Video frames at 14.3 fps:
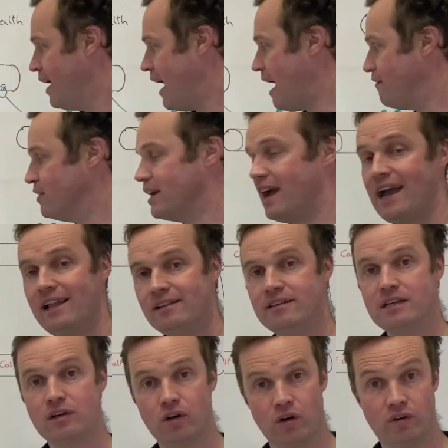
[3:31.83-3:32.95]
having a healthy
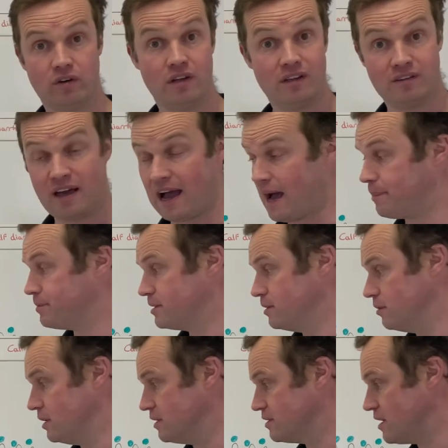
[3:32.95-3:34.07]
gut is
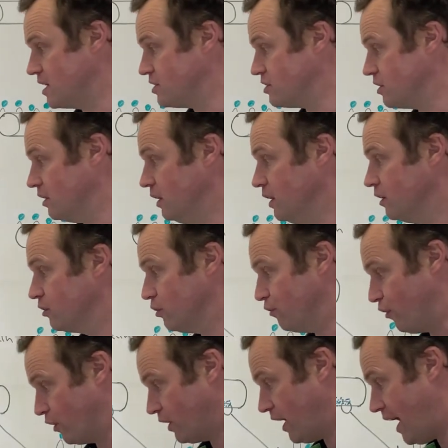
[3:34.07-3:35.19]
absolutely essential. So
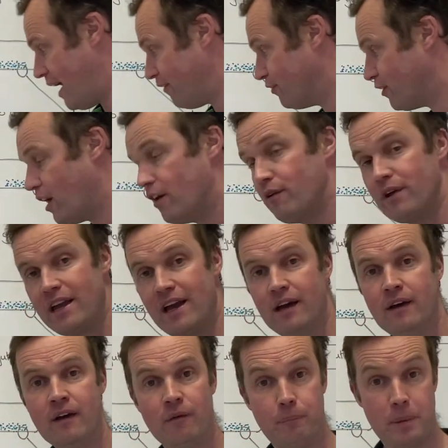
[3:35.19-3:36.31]
for calf
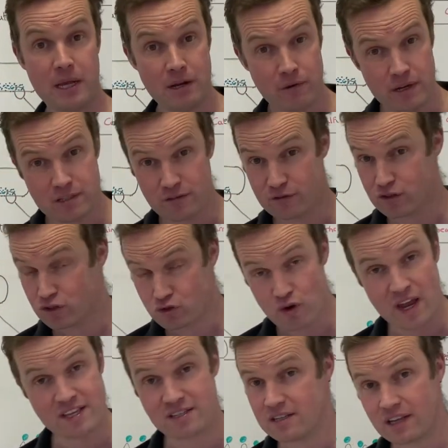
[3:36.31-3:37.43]
diarrhea, periods of
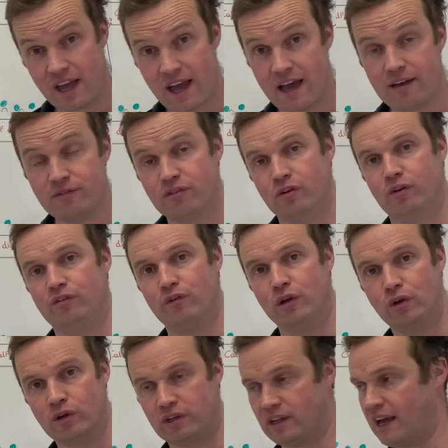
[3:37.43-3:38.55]
stress in calves, you know, if we
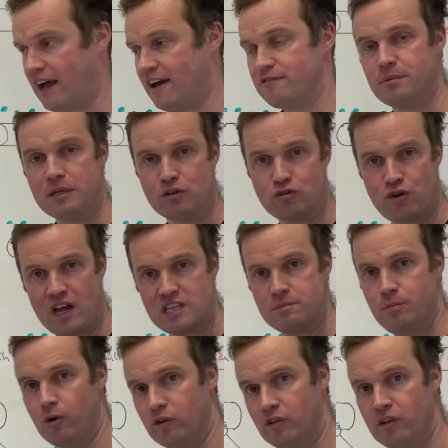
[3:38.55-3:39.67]
look at calves being
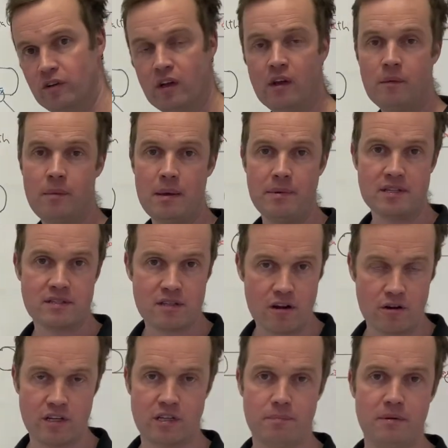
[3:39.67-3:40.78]
transported, maybe it's
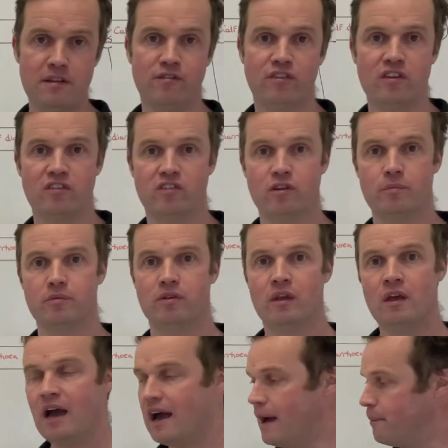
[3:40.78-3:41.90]
dairy to beef systems,
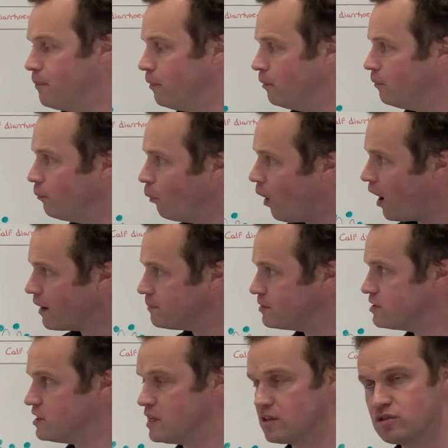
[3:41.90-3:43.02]
um, I'm
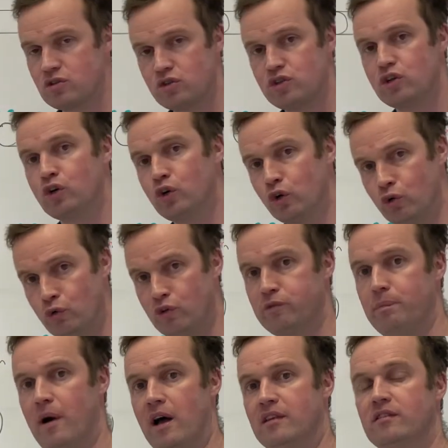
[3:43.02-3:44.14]
seeing such a good
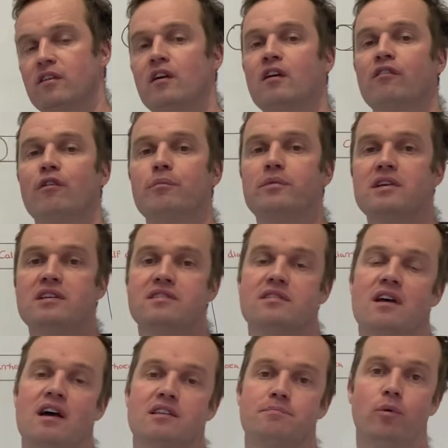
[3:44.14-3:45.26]
response from this
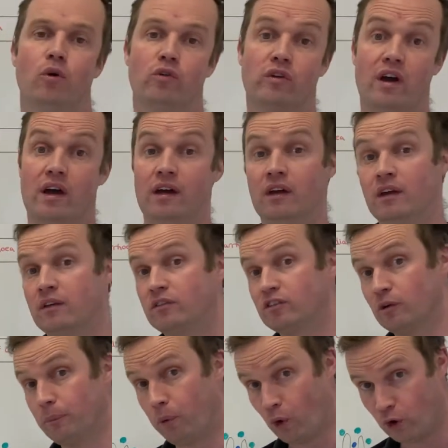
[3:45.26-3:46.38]
as both a
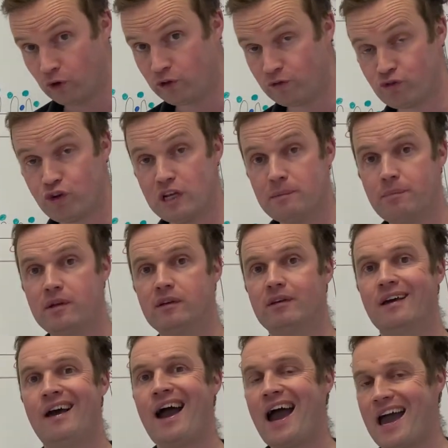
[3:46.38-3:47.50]
supportive treatment
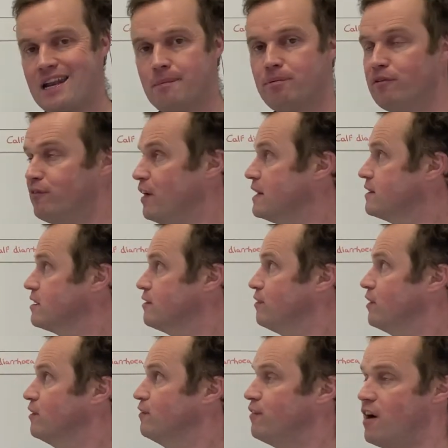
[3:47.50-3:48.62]
and a preventative
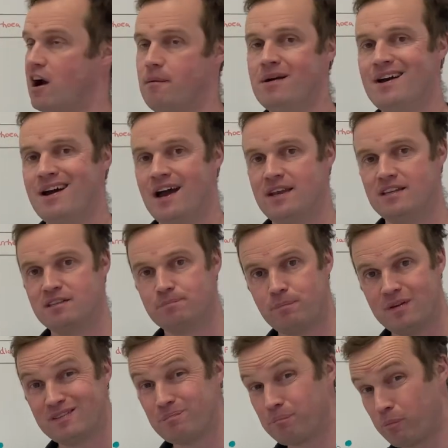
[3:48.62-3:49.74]
on farm. And this
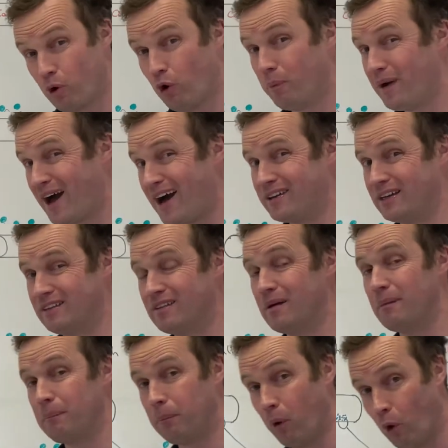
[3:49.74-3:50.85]
is probiotic
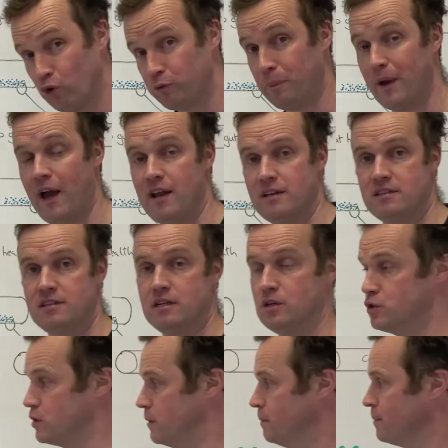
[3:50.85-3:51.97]
postbiotic
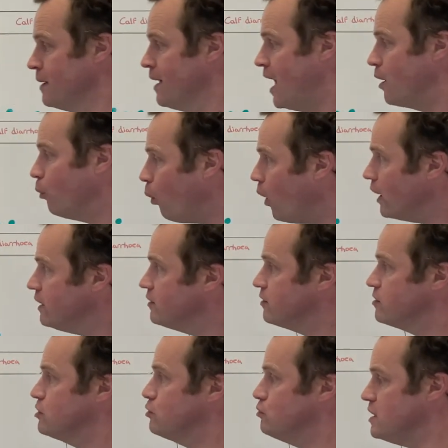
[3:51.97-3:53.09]
solution. And why is
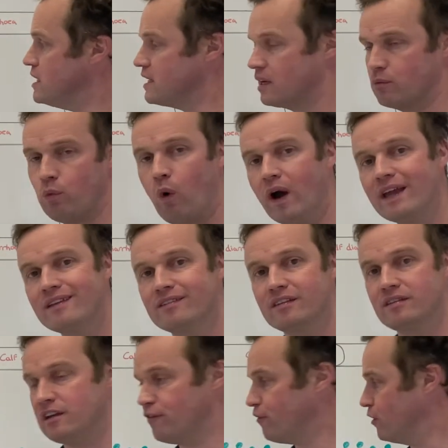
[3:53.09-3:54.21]
it unique and why is it
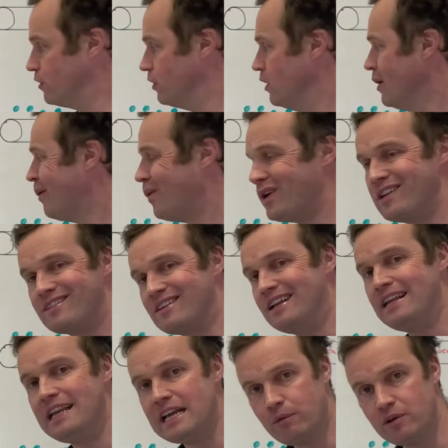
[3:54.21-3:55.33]
different? Well, it's a
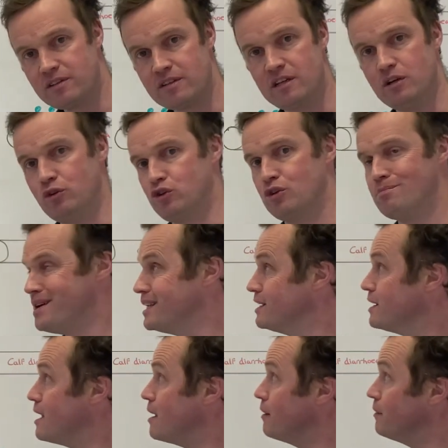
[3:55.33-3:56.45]
liquid solution, meaning
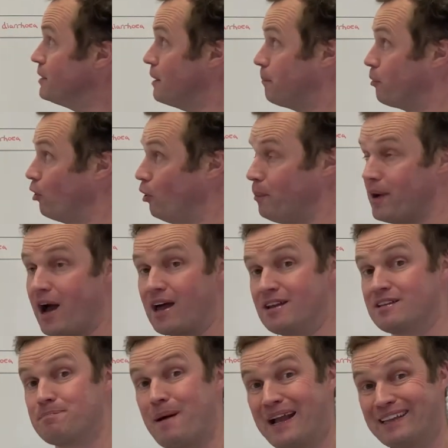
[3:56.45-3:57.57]
the, the
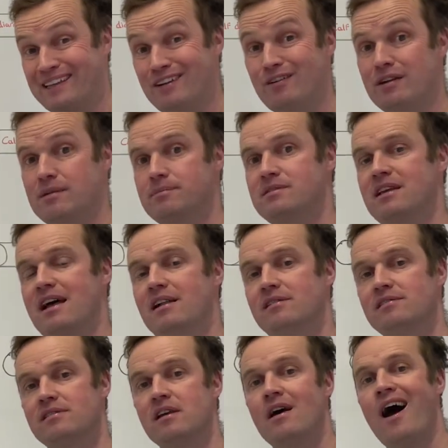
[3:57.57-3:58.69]
probiotics, bacteria
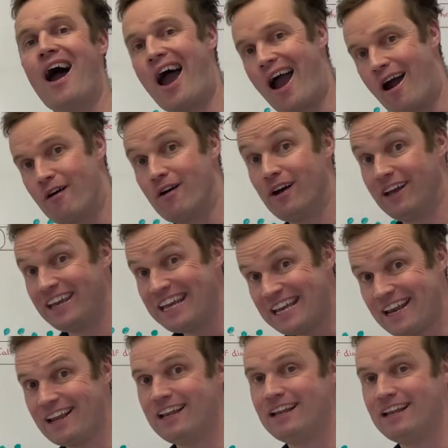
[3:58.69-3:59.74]
themselves, are in a